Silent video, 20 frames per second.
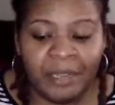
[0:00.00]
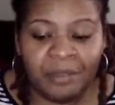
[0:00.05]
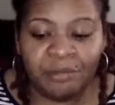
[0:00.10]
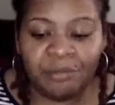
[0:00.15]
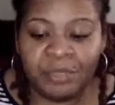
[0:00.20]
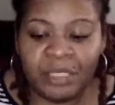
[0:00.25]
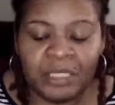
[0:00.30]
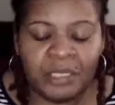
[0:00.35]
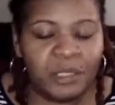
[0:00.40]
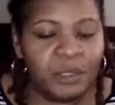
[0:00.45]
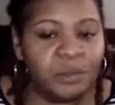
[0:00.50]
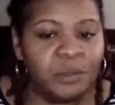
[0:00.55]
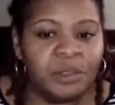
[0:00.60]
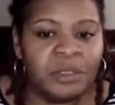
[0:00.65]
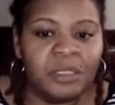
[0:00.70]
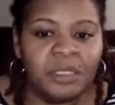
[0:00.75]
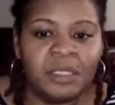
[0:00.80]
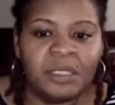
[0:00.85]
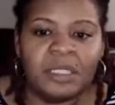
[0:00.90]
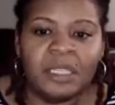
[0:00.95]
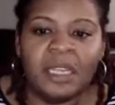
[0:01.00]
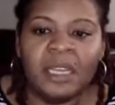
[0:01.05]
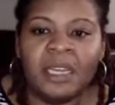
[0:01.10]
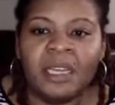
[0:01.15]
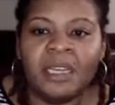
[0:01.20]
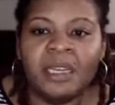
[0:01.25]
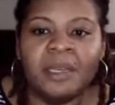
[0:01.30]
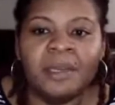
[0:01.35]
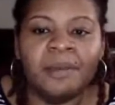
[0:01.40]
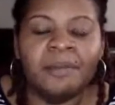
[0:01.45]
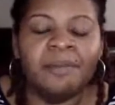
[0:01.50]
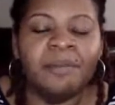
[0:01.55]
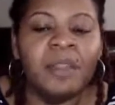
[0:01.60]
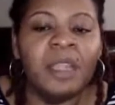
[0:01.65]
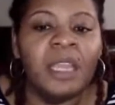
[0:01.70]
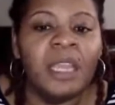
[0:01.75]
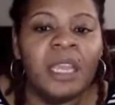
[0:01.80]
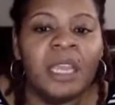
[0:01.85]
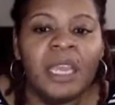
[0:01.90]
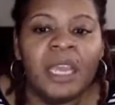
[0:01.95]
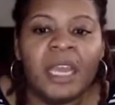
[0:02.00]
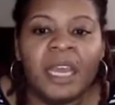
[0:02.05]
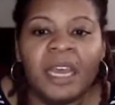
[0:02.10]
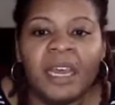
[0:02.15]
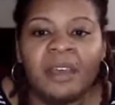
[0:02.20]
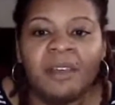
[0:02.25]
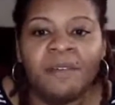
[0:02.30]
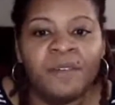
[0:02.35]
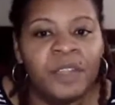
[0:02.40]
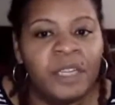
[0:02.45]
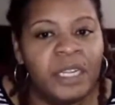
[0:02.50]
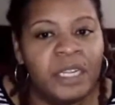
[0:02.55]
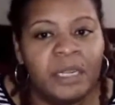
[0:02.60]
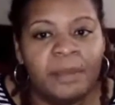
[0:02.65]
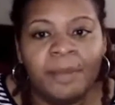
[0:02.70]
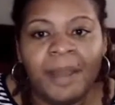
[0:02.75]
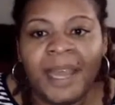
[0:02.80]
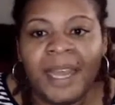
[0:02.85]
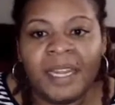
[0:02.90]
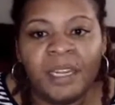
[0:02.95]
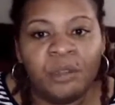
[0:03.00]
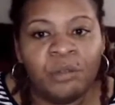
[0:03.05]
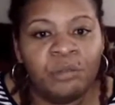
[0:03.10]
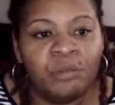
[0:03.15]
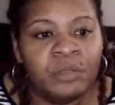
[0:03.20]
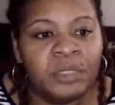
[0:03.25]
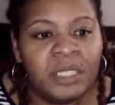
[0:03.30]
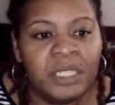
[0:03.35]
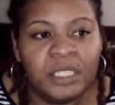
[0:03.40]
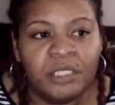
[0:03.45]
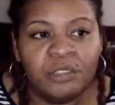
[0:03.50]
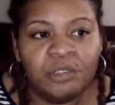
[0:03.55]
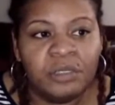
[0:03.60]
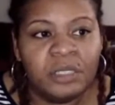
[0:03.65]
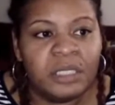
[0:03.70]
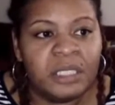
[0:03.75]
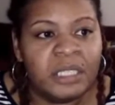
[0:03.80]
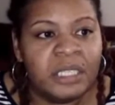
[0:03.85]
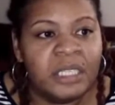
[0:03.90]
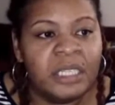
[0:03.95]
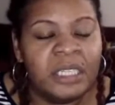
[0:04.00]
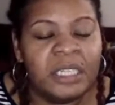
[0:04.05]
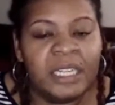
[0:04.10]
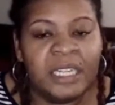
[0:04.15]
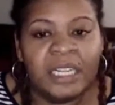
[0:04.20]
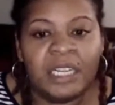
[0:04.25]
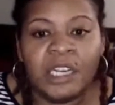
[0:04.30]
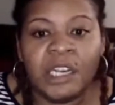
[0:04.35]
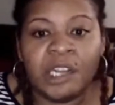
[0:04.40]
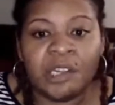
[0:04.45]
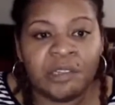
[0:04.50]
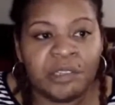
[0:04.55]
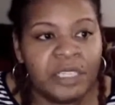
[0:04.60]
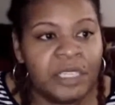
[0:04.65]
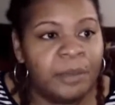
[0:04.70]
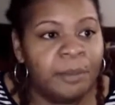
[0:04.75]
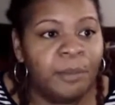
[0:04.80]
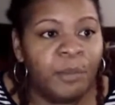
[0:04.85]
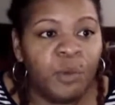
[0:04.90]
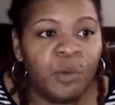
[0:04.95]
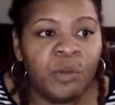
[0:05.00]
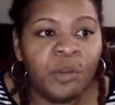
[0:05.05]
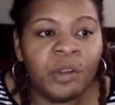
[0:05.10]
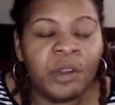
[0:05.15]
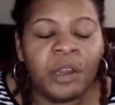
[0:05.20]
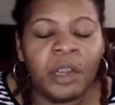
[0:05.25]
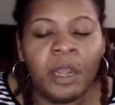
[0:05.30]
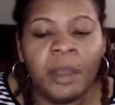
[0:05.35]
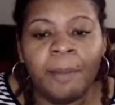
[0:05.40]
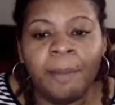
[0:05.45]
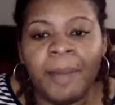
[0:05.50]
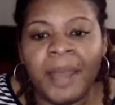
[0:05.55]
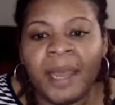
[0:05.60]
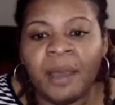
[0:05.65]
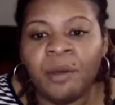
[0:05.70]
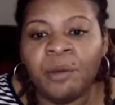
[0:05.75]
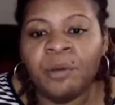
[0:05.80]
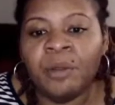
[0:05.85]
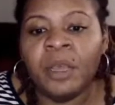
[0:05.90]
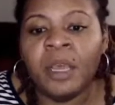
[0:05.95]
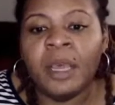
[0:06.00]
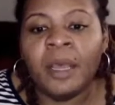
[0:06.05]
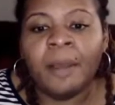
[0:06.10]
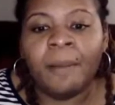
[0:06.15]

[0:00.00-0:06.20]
resource for anybody who's interested in learning more about